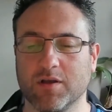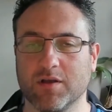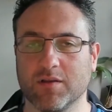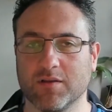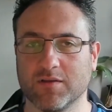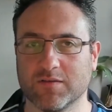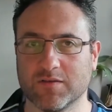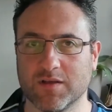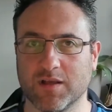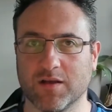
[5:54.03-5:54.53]

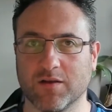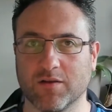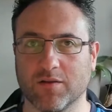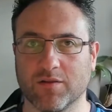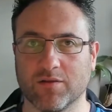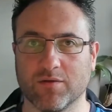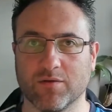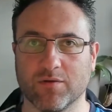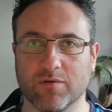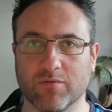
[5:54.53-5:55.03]
second
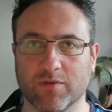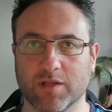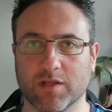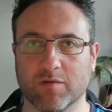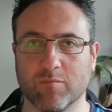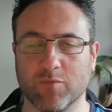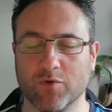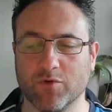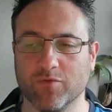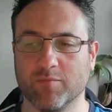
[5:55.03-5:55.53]
third of
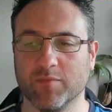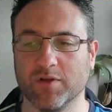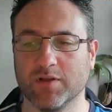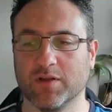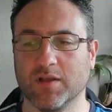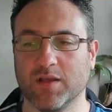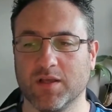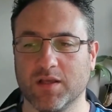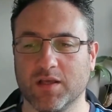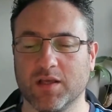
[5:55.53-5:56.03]
that movement,
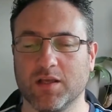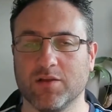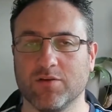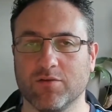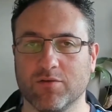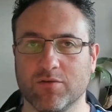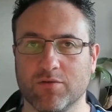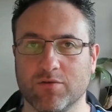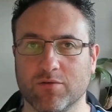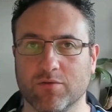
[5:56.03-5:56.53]
and you
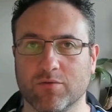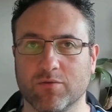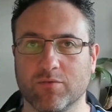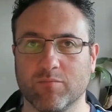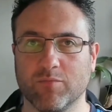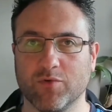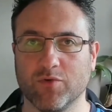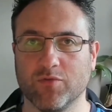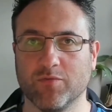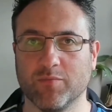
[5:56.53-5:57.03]
do your
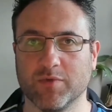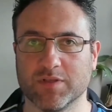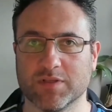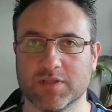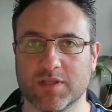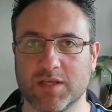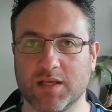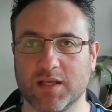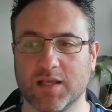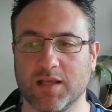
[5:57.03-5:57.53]
movements
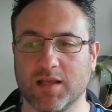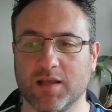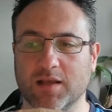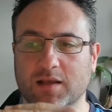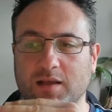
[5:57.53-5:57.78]
there.